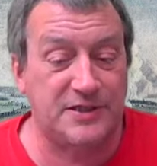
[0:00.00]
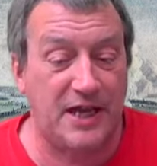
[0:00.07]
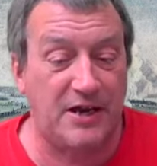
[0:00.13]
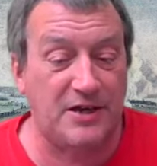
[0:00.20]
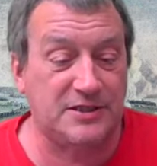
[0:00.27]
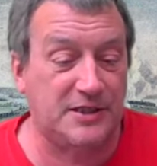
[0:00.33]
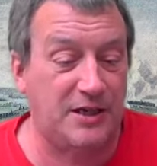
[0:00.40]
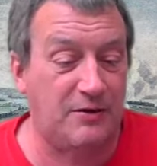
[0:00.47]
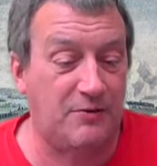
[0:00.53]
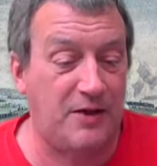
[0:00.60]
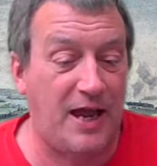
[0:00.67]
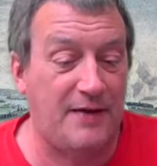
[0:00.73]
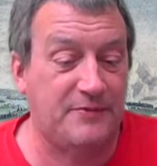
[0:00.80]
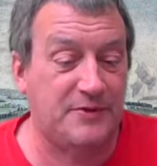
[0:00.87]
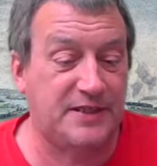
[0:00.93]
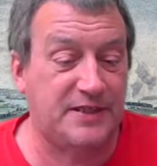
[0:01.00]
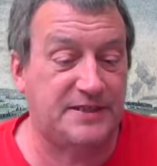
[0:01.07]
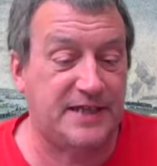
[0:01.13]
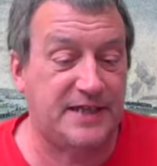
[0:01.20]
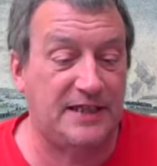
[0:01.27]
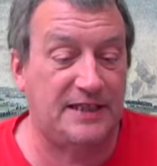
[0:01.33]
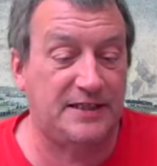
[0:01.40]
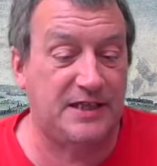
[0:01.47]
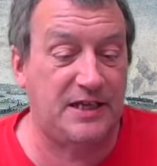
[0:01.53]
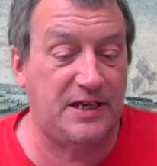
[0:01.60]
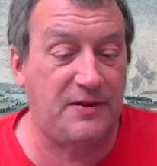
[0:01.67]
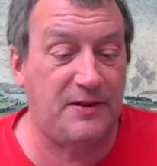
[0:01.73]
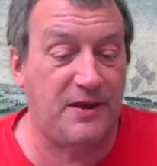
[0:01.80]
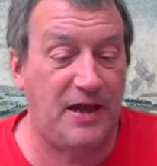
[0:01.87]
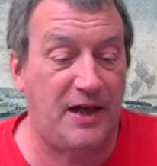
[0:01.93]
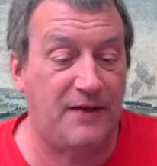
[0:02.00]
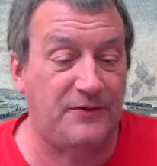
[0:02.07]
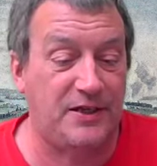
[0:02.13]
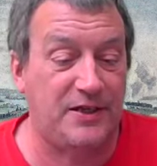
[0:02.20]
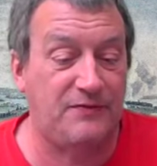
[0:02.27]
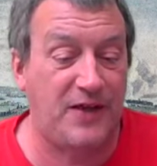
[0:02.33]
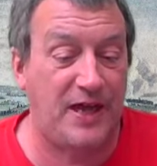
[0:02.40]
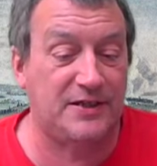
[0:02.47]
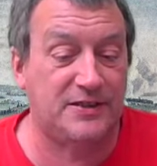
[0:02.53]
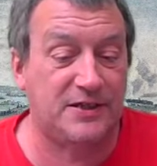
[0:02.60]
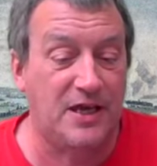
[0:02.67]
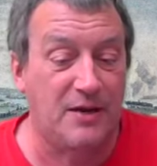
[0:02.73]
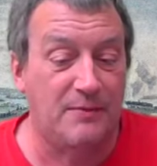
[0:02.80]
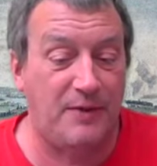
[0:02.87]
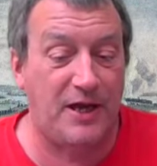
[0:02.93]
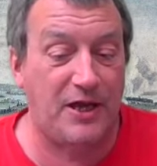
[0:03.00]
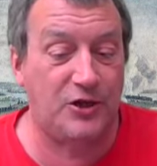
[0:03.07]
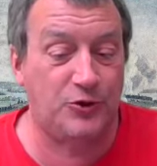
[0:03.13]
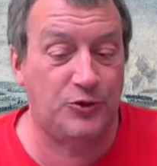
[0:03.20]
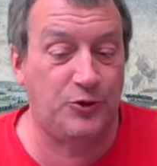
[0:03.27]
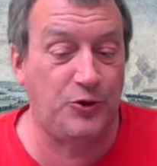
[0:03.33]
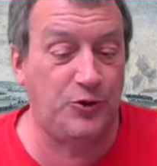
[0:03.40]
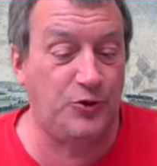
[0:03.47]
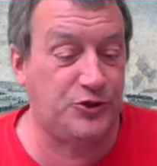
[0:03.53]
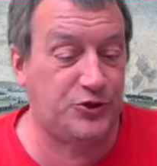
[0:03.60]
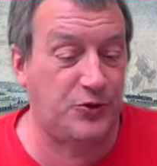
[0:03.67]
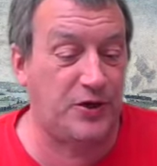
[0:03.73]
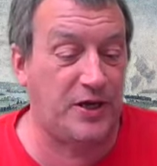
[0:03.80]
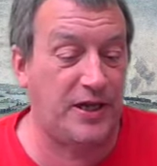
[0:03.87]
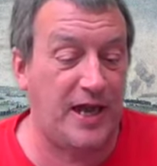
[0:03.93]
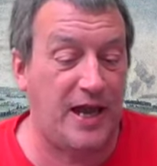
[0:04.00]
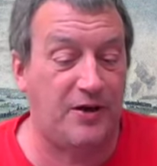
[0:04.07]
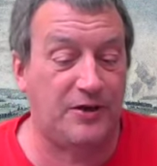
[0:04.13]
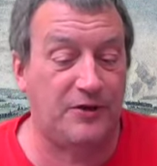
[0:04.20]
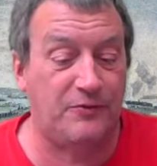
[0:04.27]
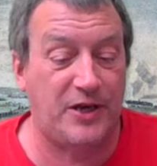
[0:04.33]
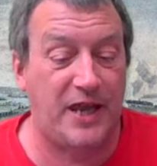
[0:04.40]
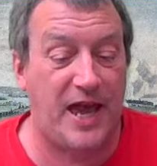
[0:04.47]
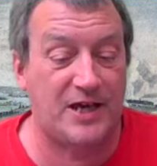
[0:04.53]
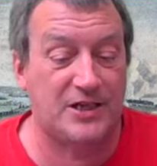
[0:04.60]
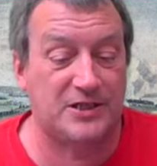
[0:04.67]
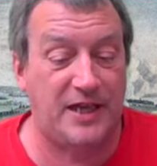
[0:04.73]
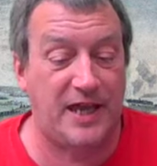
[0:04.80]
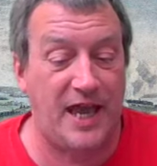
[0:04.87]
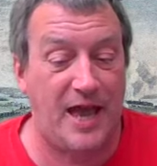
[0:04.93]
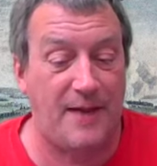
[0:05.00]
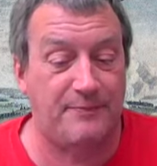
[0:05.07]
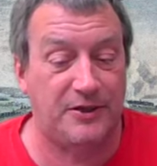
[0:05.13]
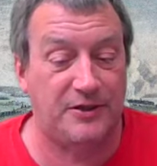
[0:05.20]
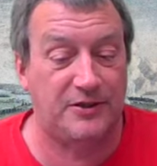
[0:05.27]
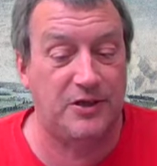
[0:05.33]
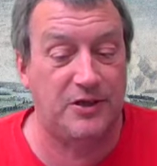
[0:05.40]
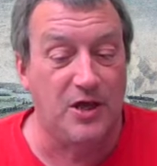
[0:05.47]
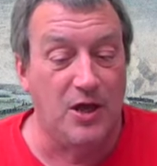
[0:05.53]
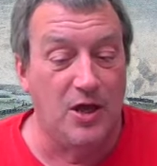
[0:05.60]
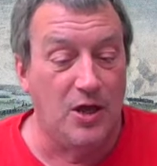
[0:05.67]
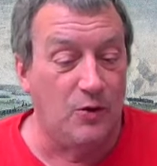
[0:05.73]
scarcely arrived at the skeleton of an event by a crude sorting out of what actually happened.